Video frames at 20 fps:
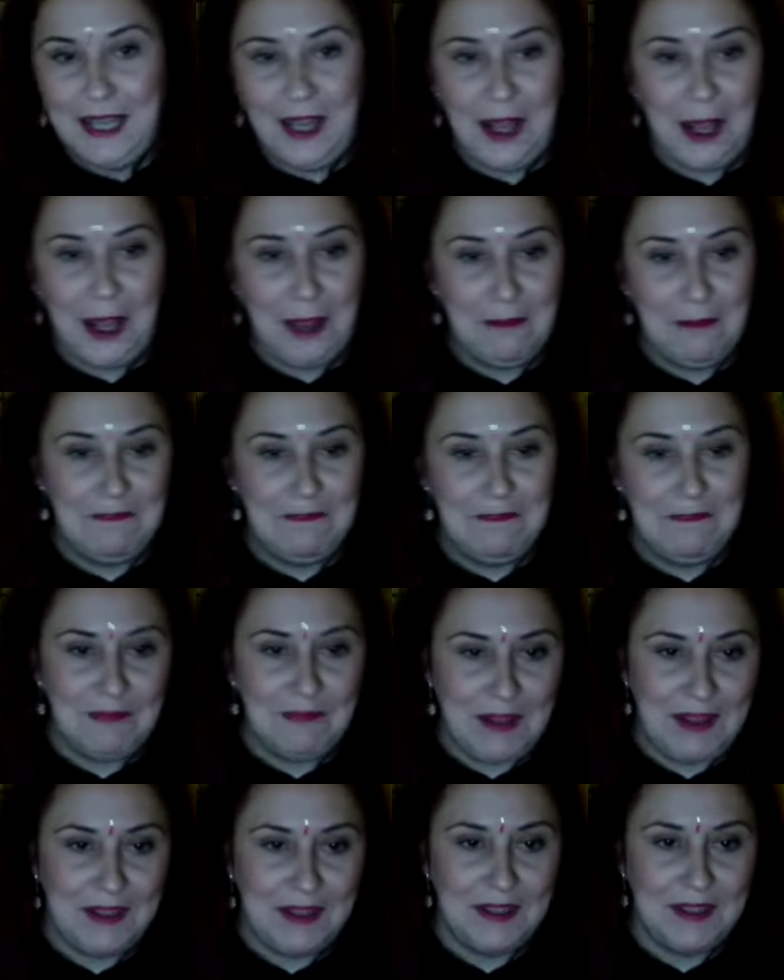
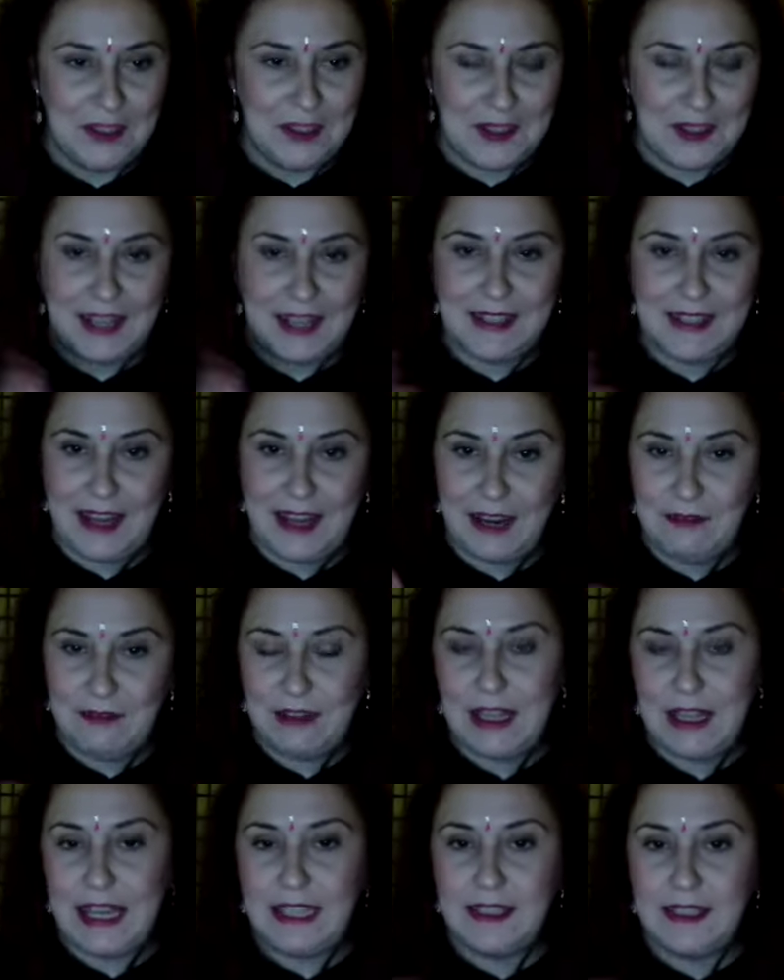and just gets later and
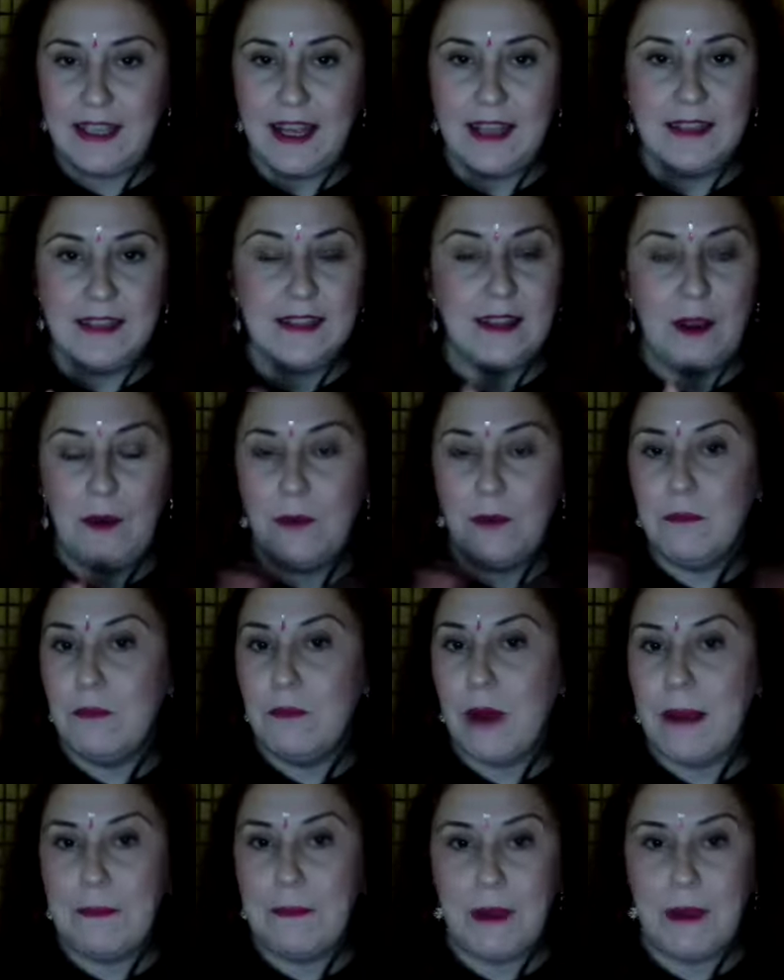later. So
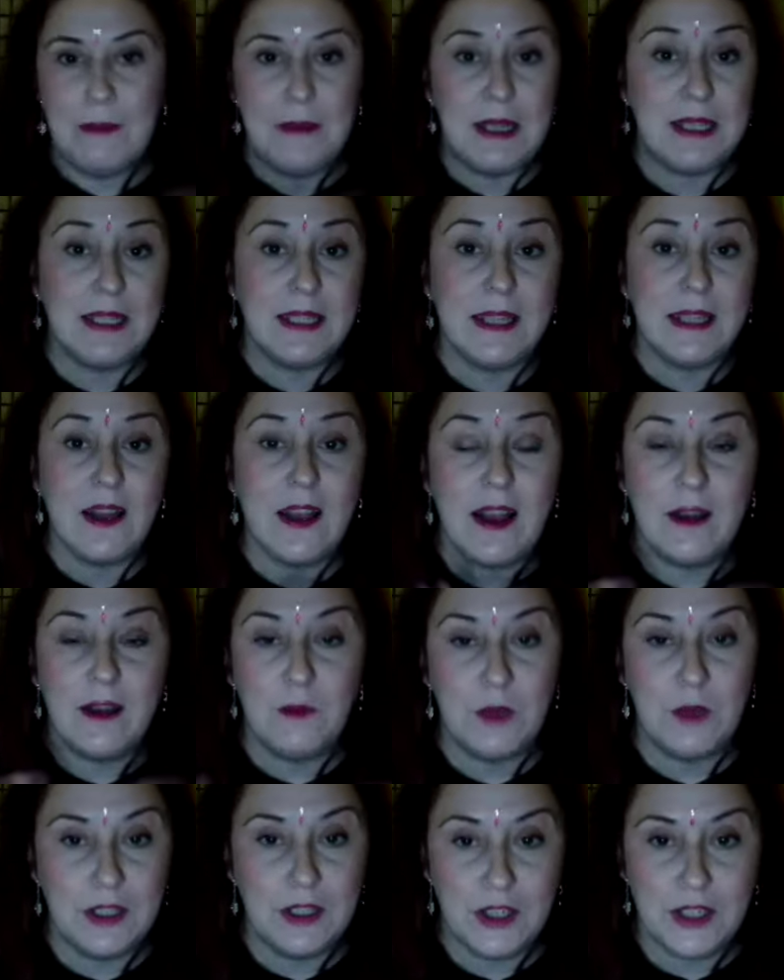mine might be tonight, I
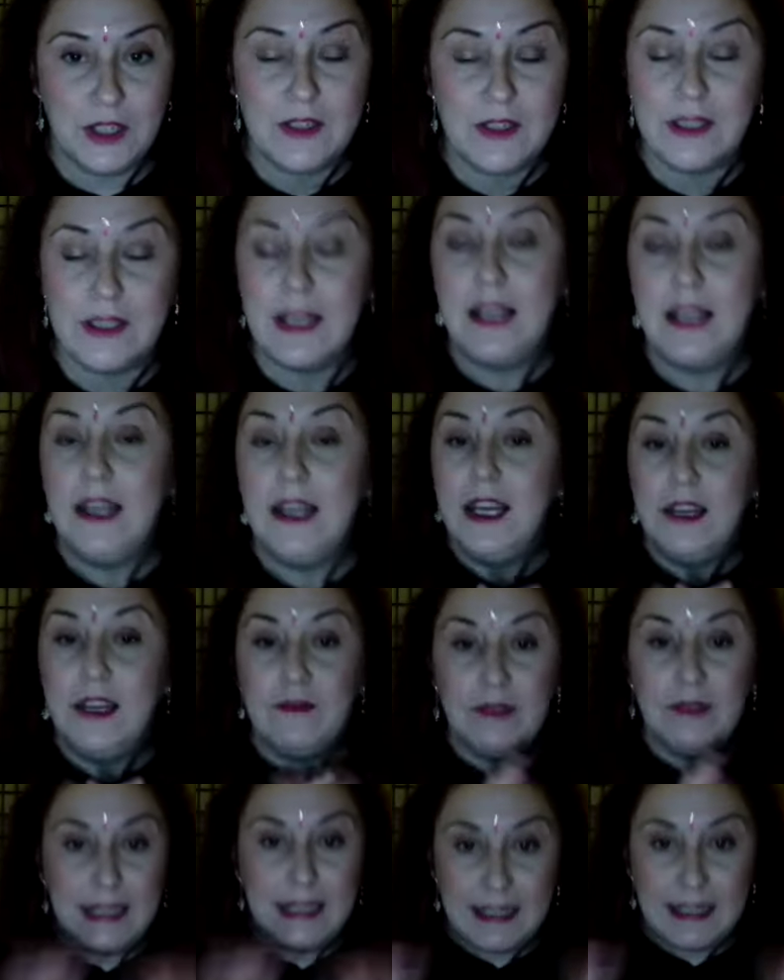want to just
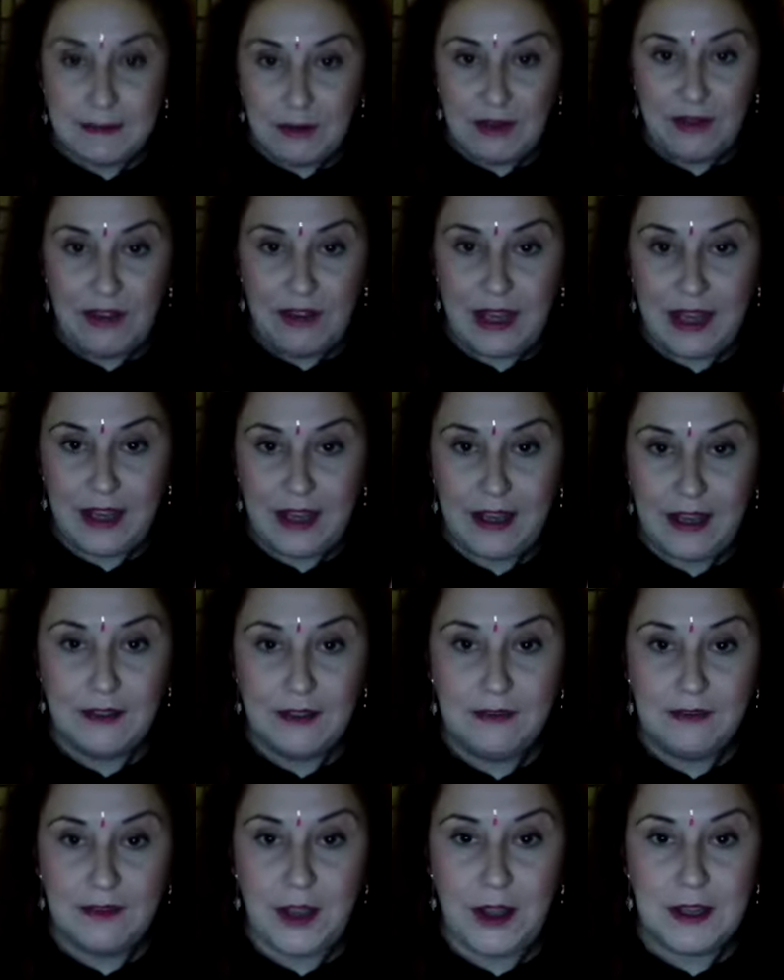release my fear
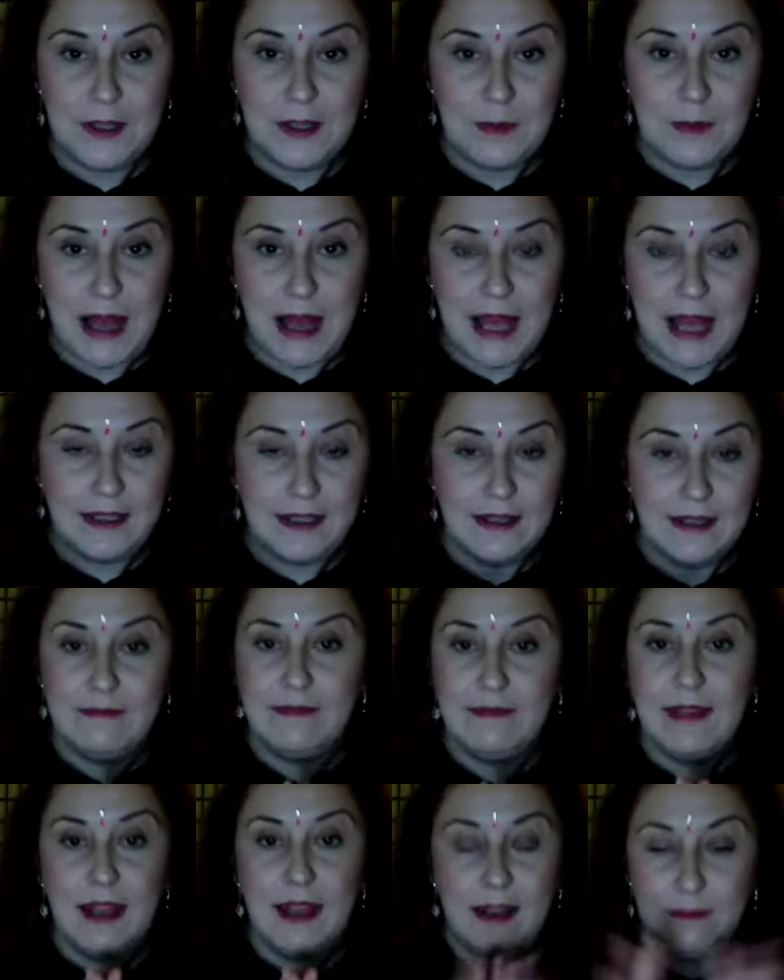of going to bed
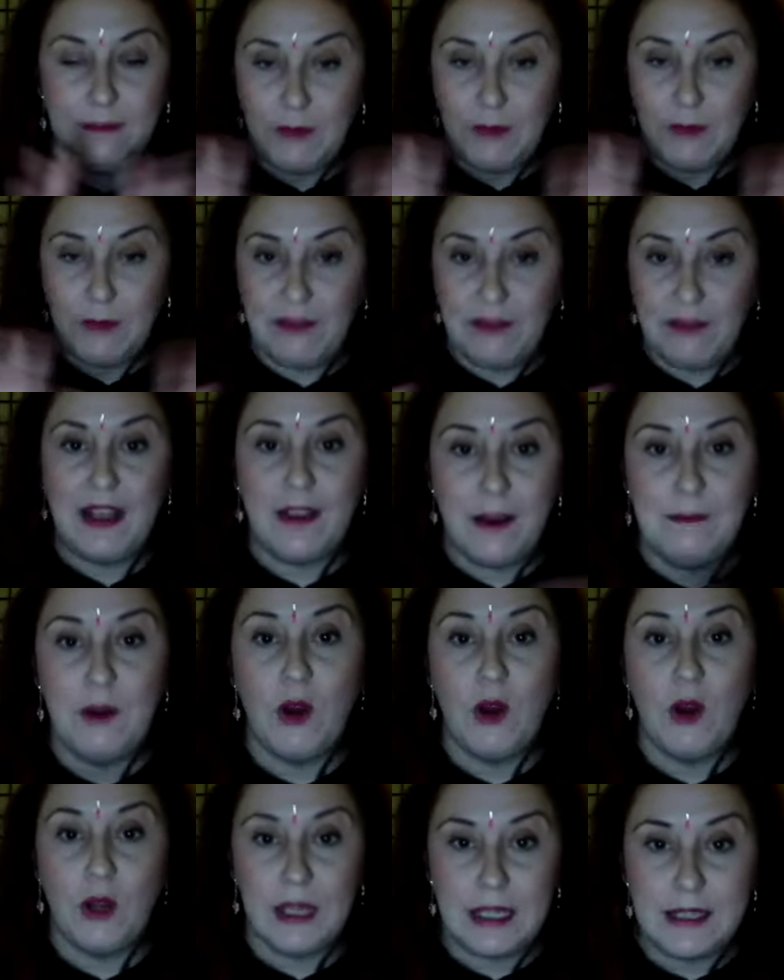and my fear that I'm
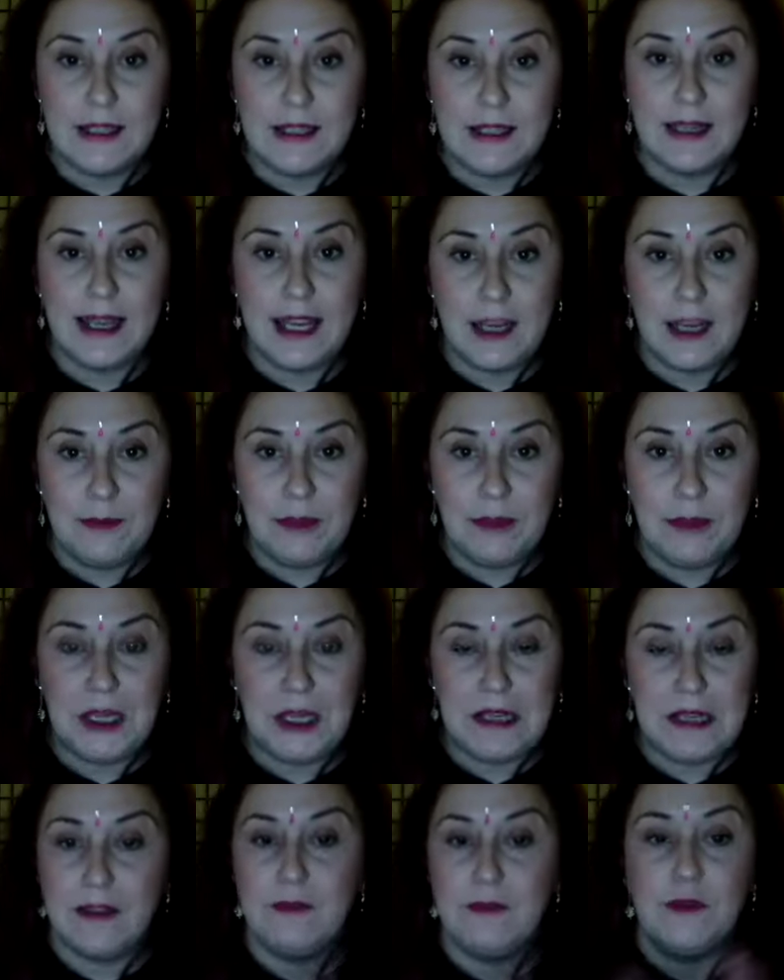not going to sleep,
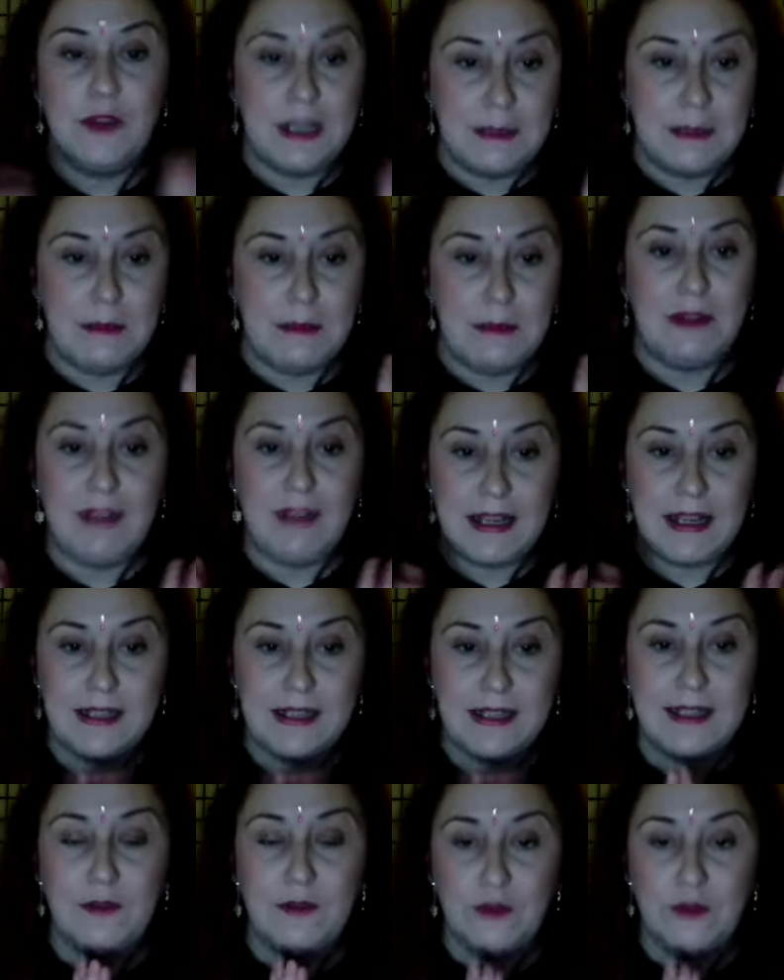because I've already
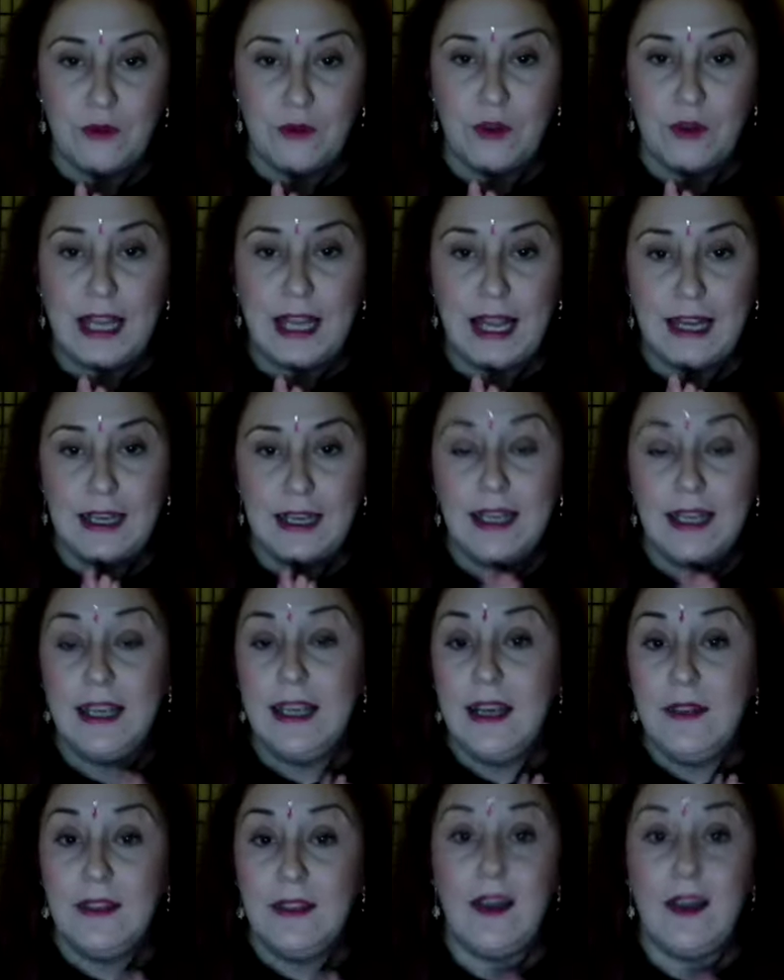manifested and drawn in
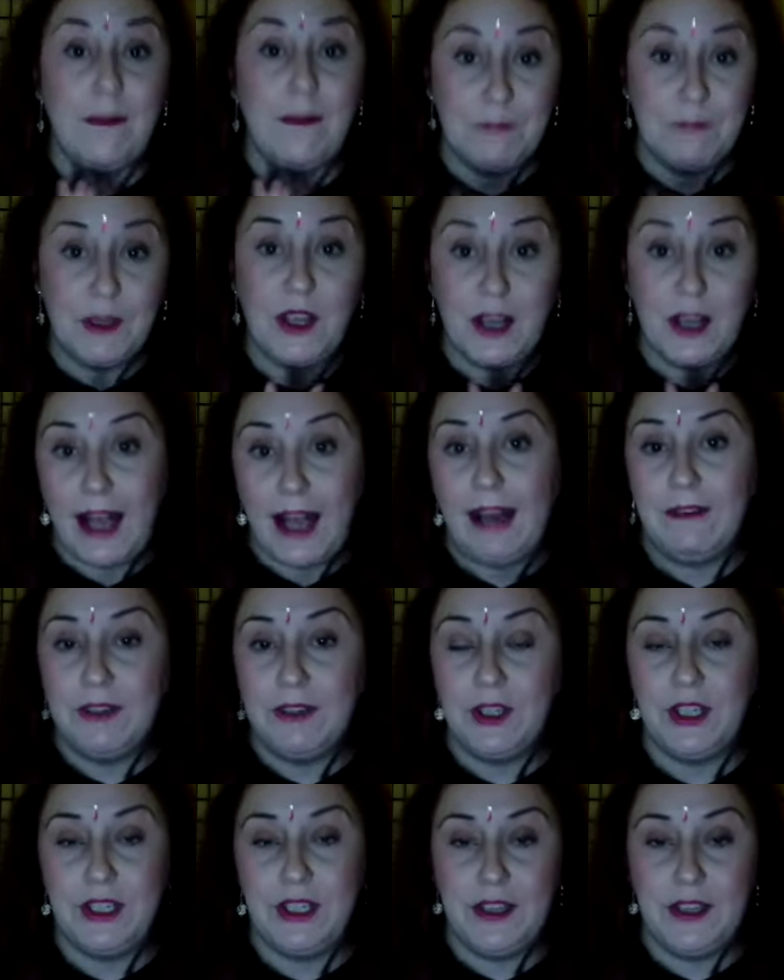that I'm going to have a
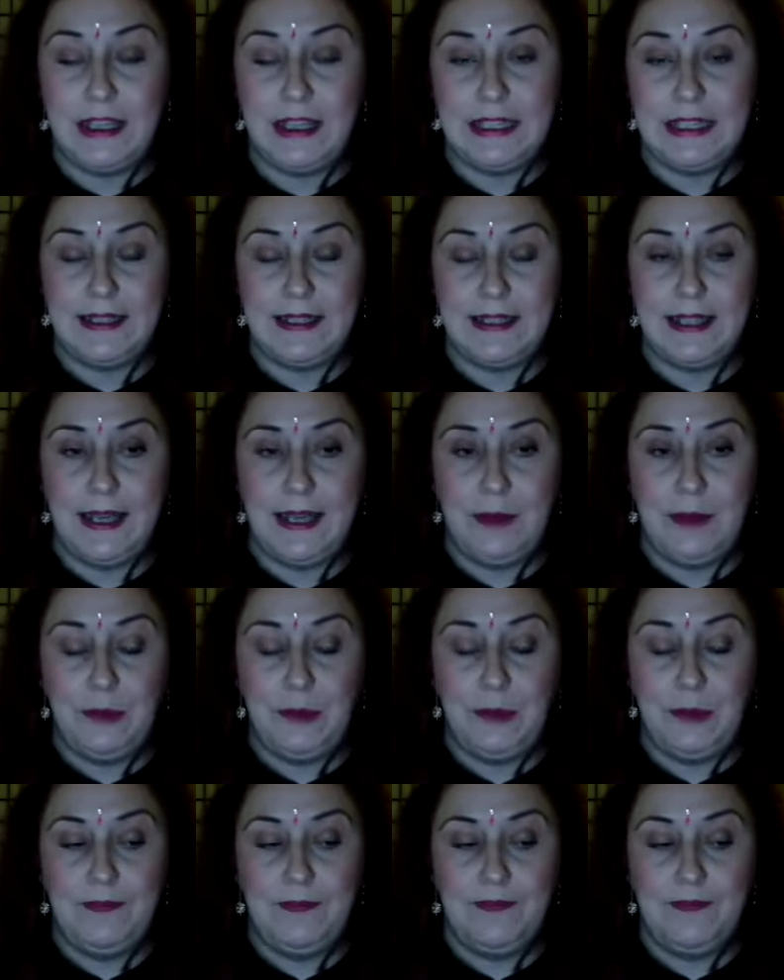good night's
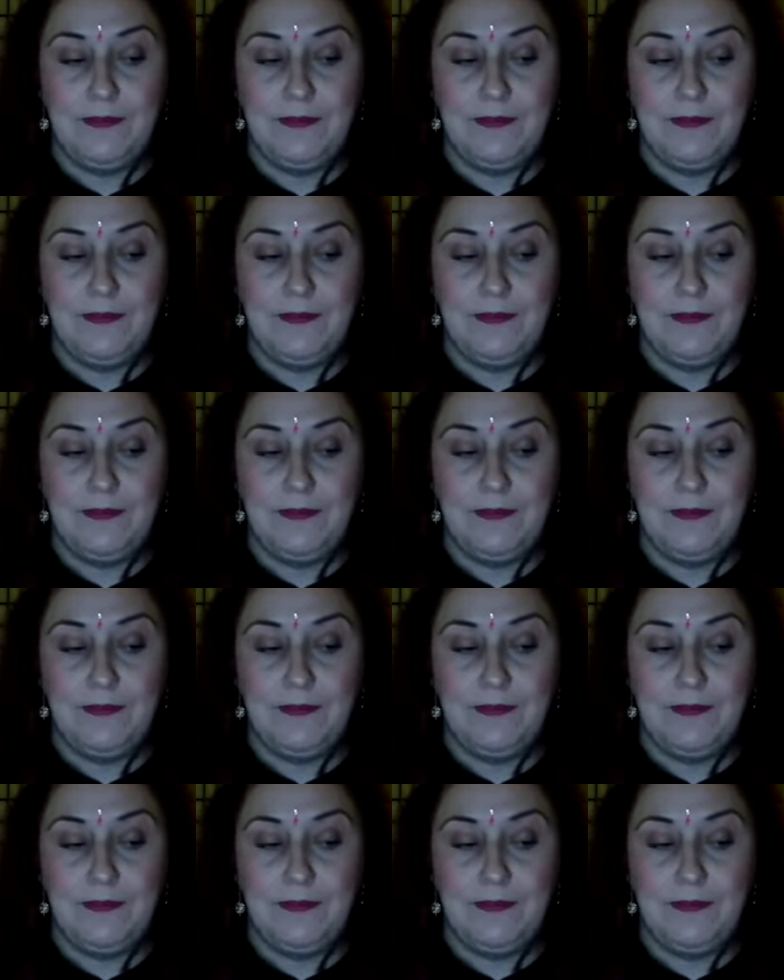sleep.